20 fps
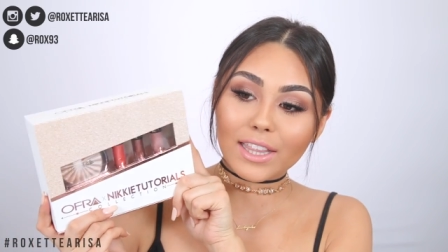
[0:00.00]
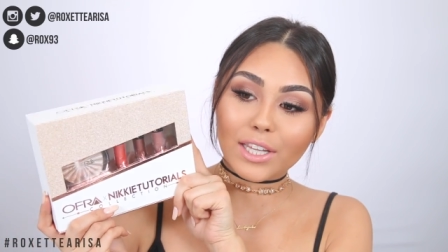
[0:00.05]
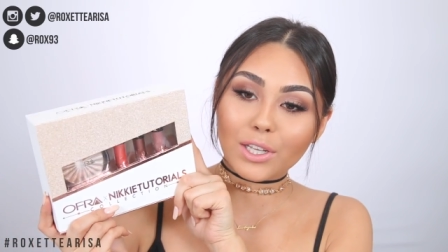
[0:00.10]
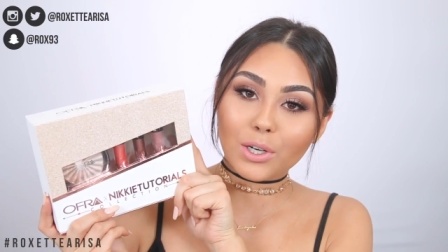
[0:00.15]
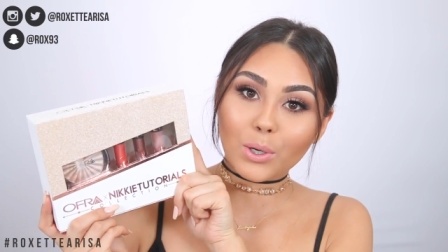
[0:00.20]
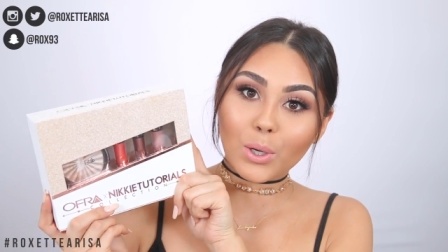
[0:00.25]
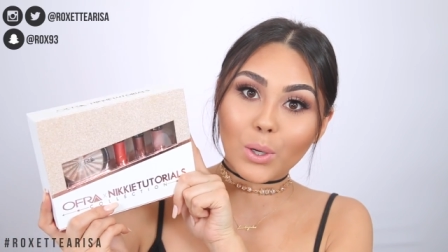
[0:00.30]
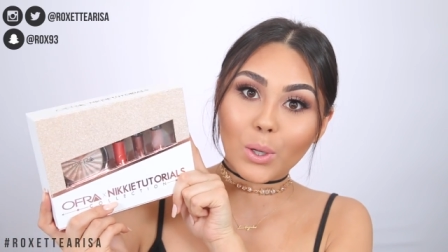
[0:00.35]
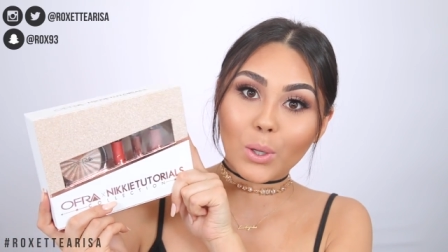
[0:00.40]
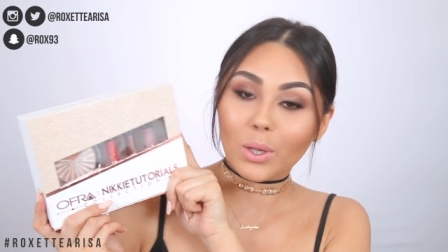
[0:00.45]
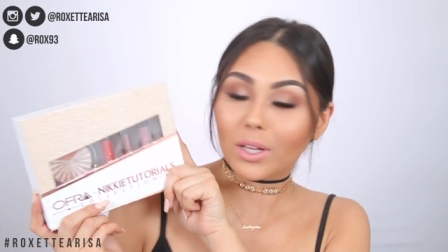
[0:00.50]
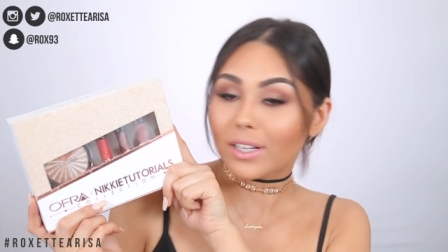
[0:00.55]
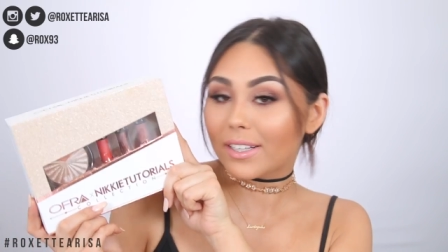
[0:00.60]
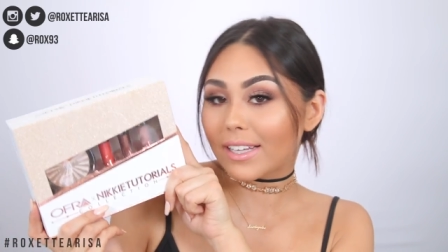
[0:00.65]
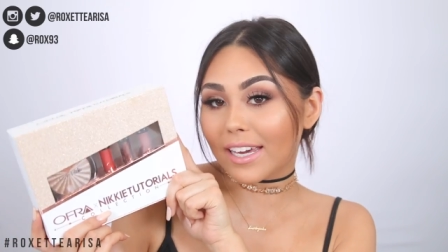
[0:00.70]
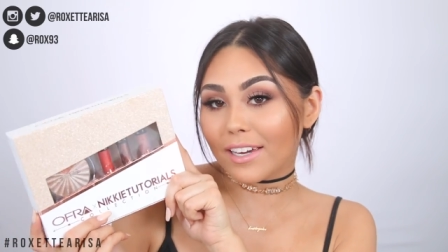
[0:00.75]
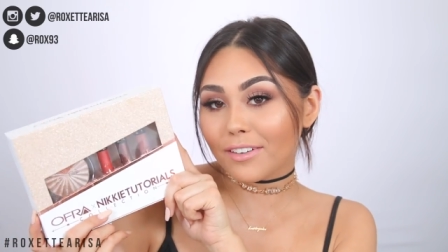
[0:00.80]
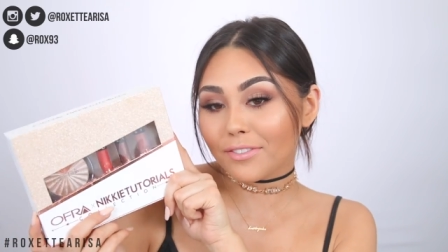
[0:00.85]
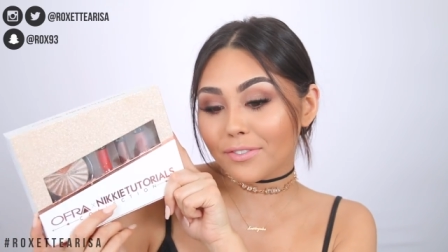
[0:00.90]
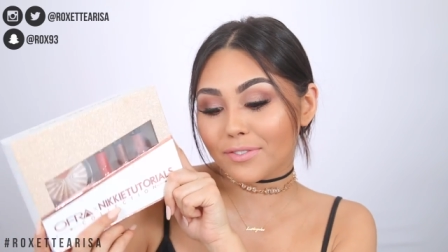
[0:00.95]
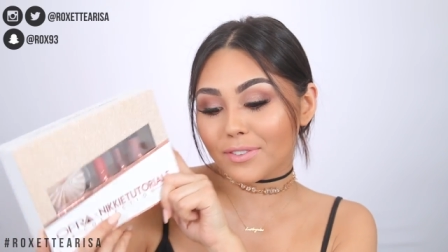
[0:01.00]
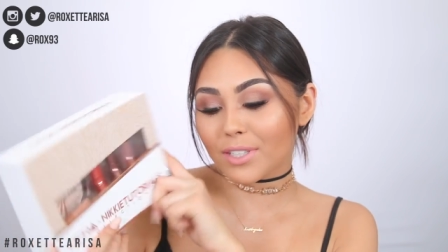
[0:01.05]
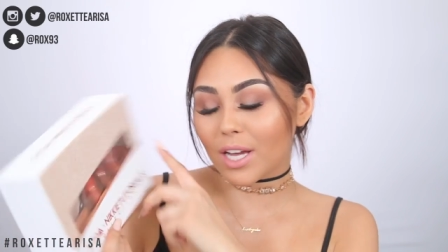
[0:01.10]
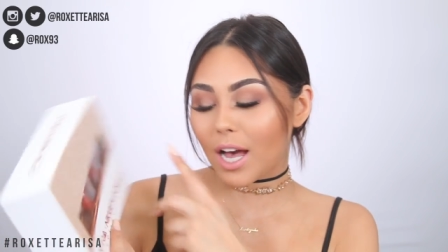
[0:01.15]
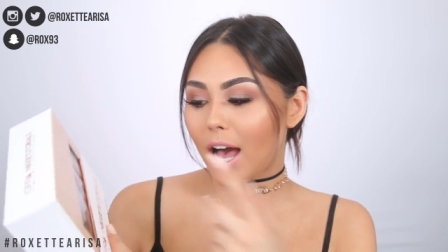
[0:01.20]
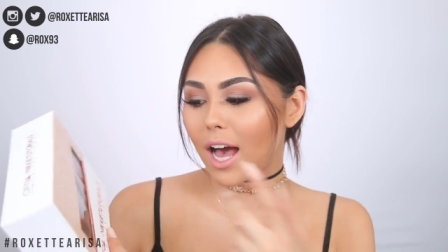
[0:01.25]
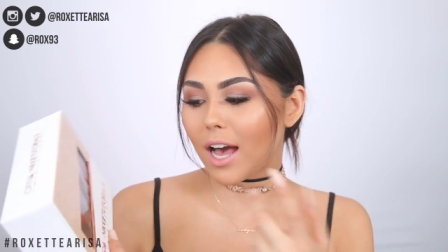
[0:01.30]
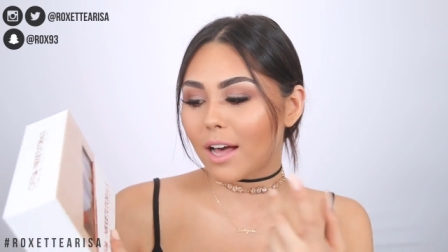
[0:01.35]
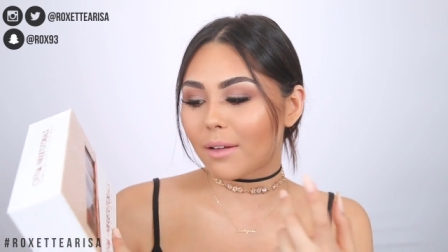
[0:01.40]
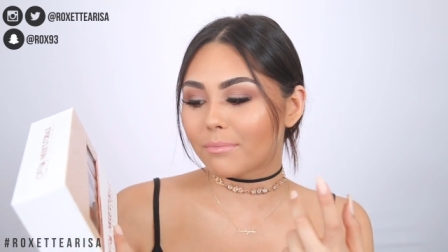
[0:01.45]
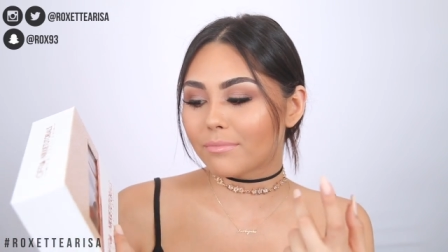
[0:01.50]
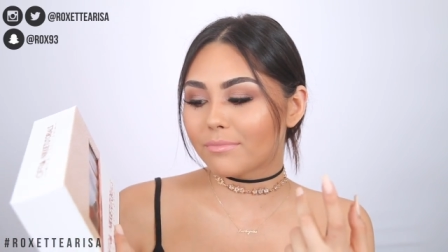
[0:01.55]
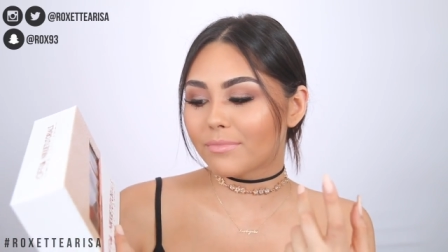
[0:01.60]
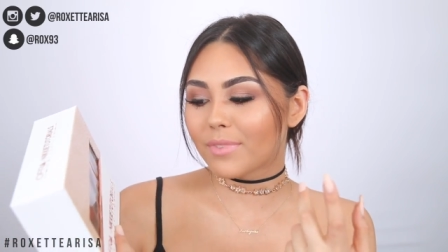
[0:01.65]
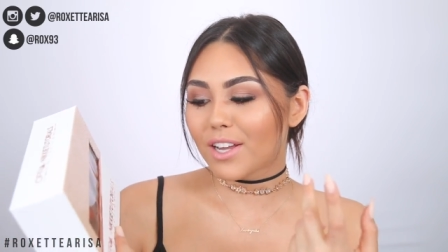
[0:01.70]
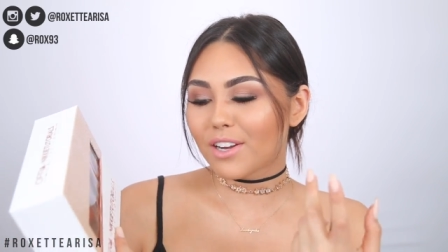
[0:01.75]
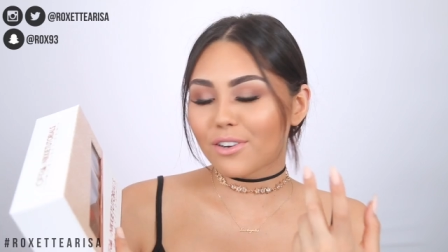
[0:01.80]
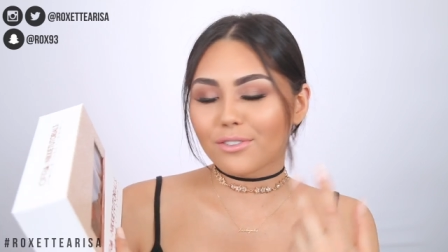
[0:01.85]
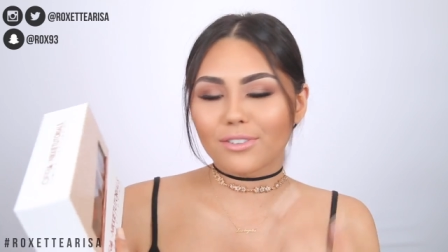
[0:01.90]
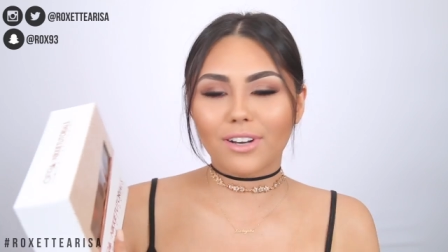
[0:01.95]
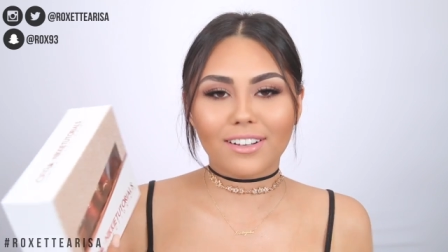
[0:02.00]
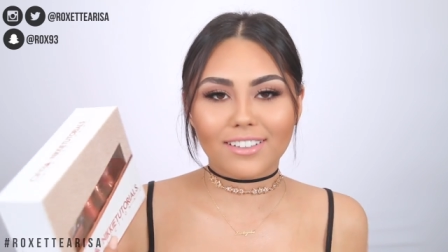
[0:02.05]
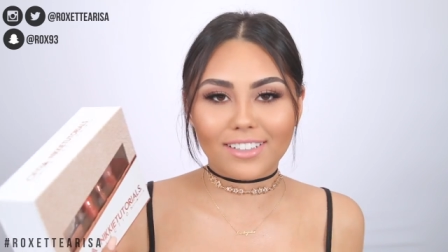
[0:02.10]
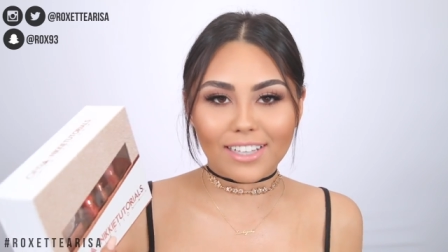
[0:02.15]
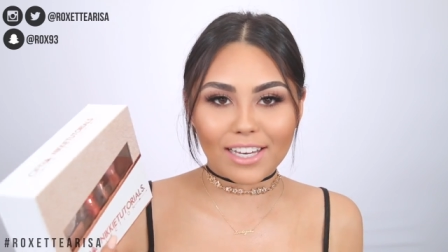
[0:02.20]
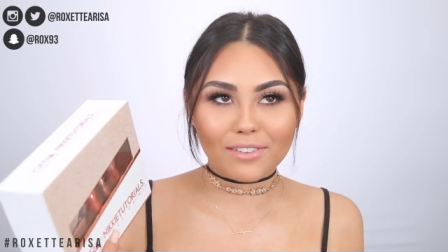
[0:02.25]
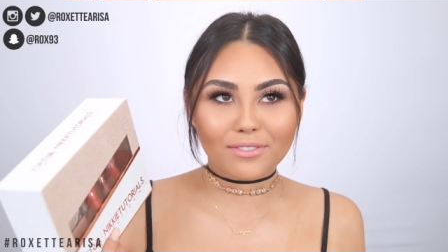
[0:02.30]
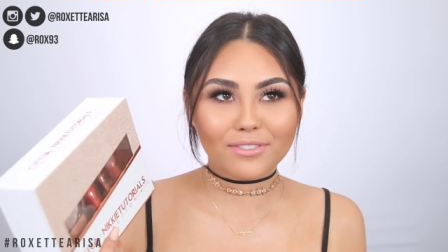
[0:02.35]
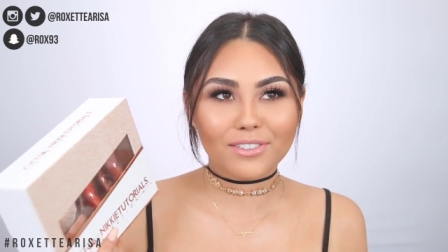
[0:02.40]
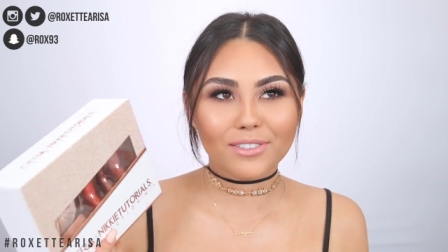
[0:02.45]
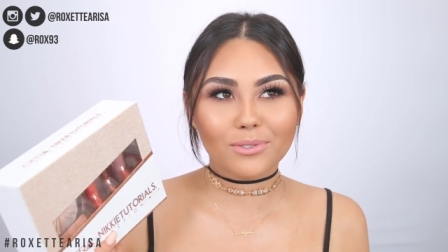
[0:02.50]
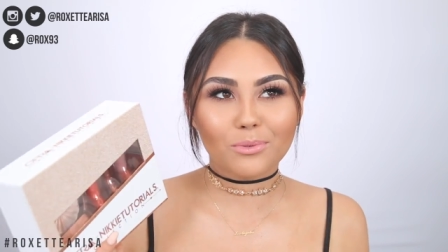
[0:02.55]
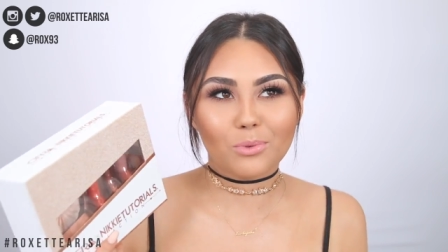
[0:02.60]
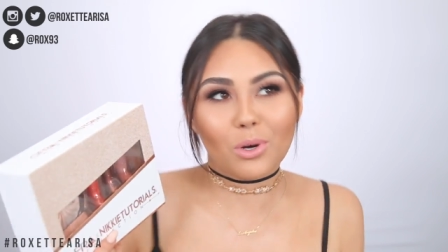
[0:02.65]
little gift. Not gift.